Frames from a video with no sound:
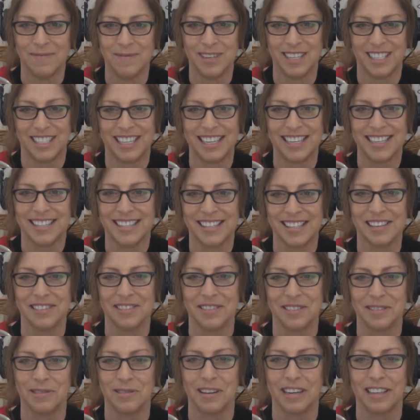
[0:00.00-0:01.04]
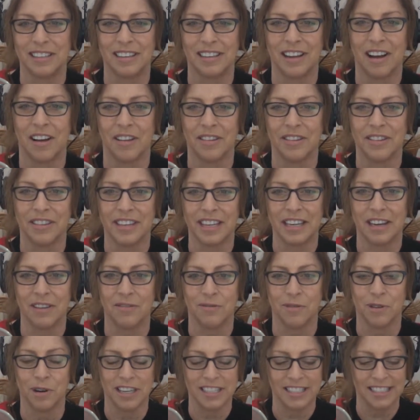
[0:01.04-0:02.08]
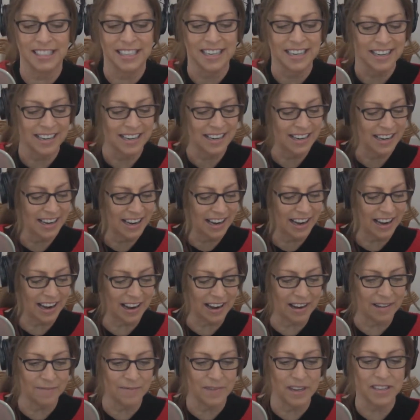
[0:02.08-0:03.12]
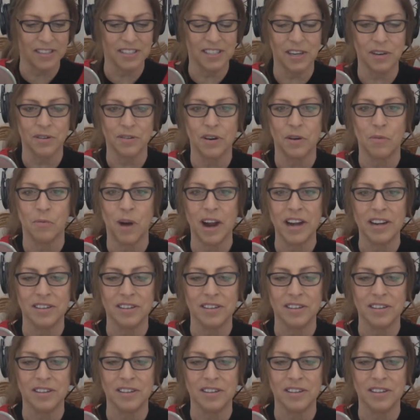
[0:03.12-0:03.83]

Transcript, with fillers: machines that are doing all the thinking for us. So why